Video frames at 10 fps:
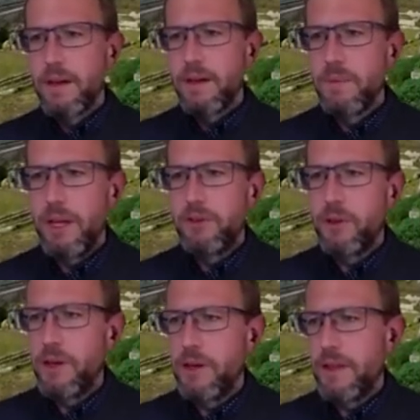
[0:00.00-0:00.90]
We
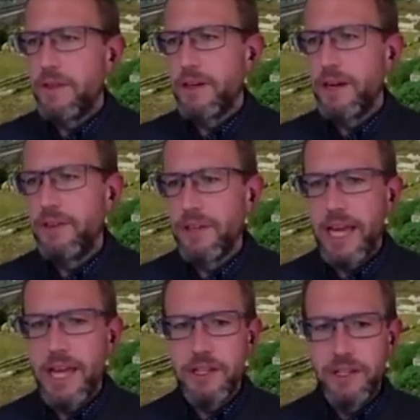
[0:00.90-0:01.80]
also know that the Greeks
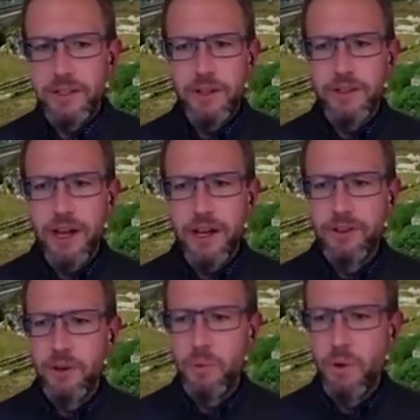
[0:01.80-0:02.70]
occasionally took
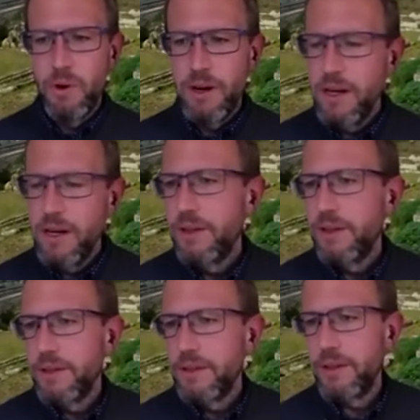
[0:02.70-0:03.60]
dogs to war.
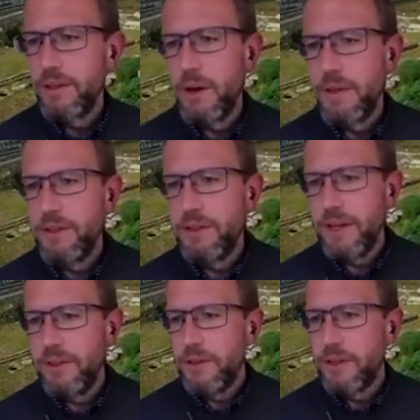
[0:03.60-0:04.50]
So on this
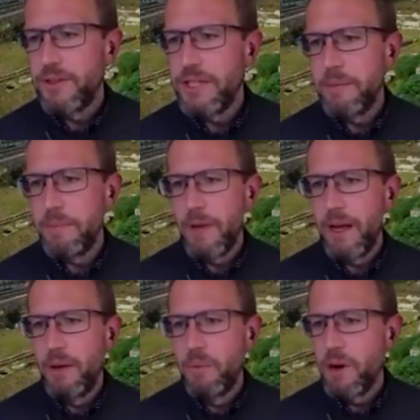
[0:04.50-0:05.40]
face, you can see a,
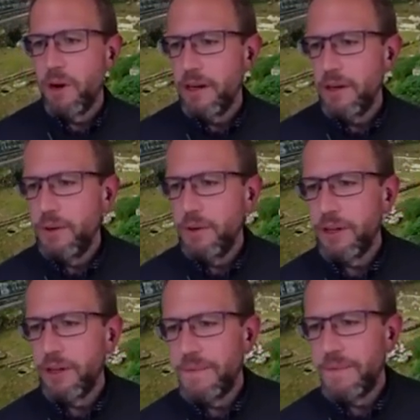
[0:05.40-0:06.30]
a warrior who's
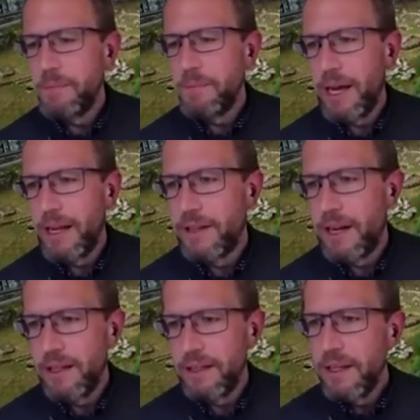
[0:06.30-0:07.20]
accompanied by a
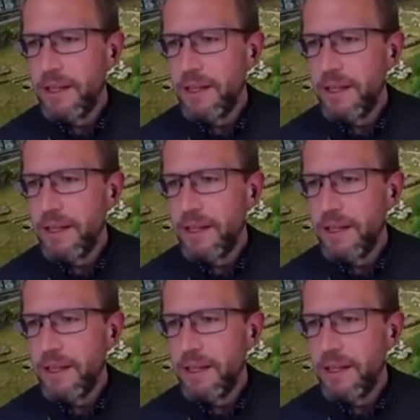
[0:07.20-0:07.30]
dog.